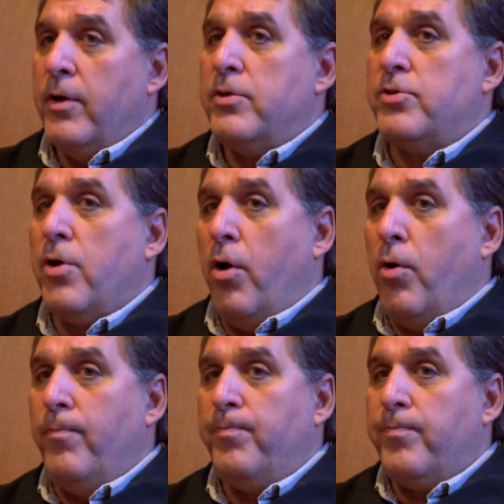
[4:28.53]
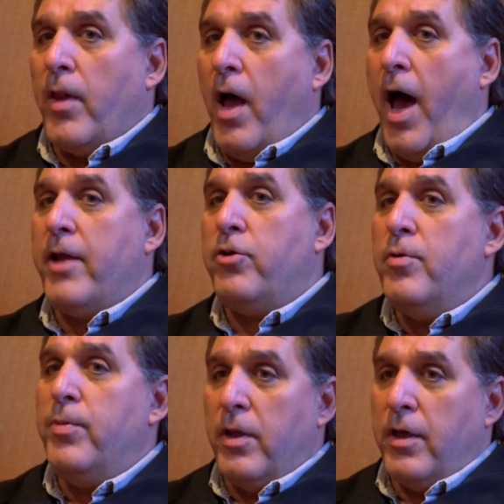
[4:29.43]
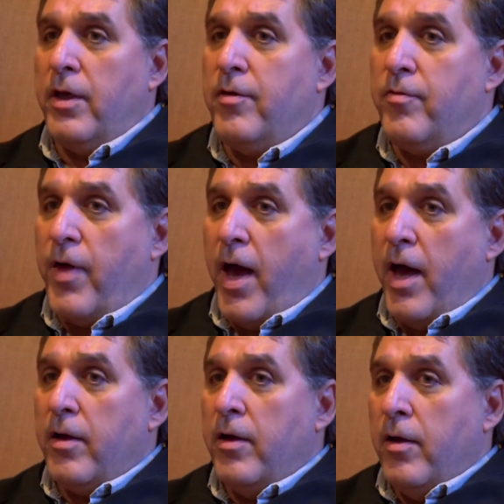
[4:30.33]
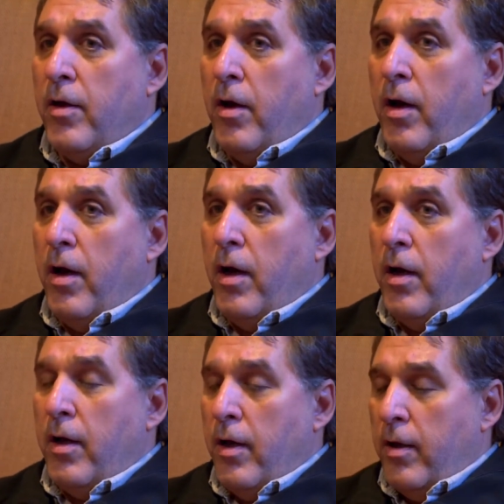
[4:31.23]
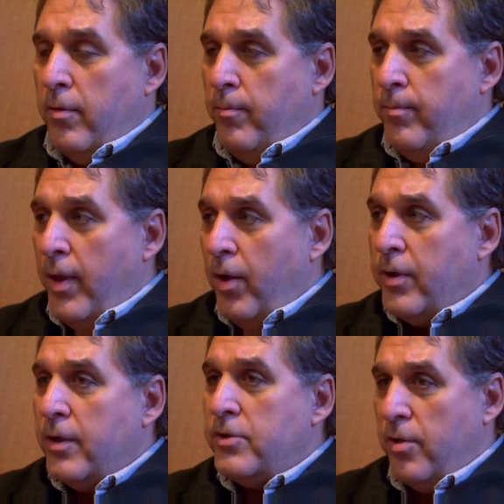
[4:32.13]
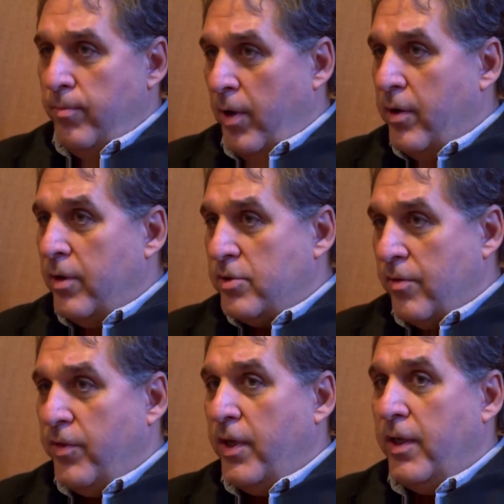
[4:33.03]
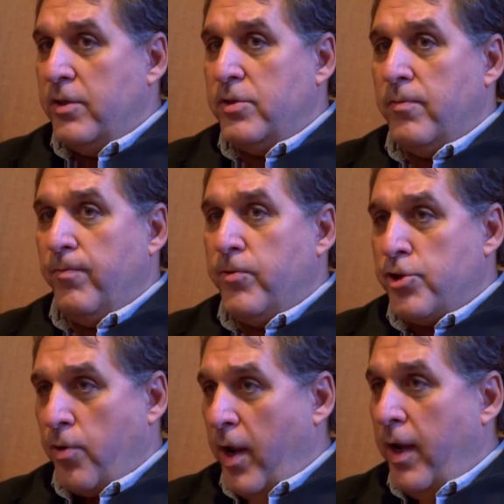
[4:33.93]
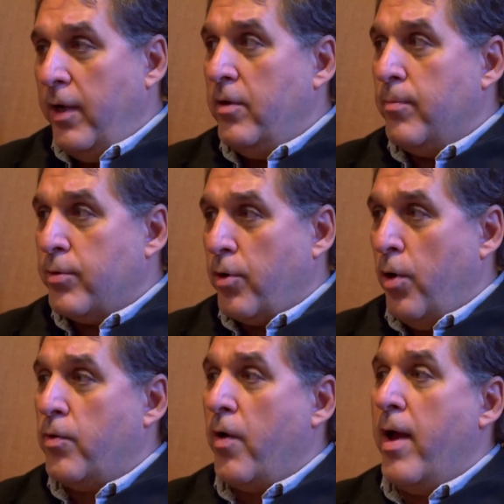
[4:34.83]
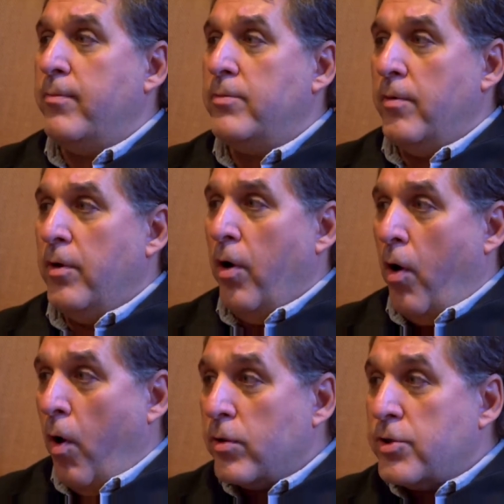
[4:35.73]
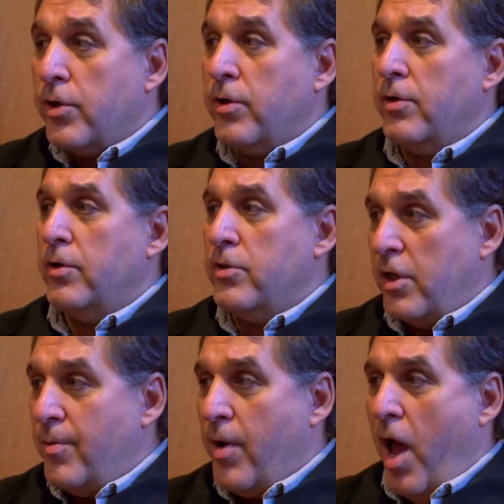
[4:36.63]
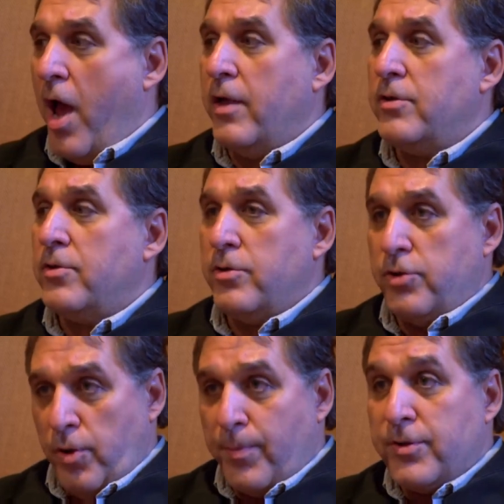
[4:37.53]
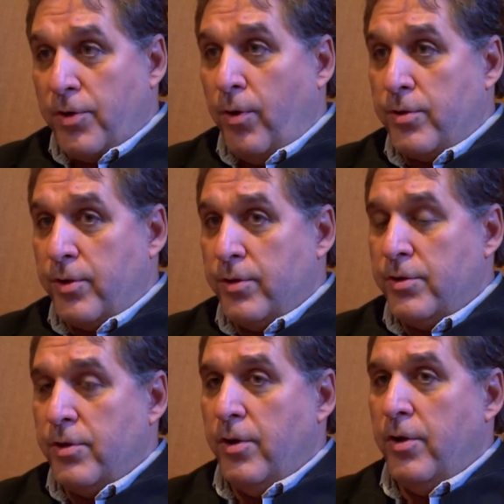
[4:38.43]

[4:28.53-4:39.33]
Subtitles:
So I do believe that millions and millions of these trained, programmed, altered, demonized super soldiers,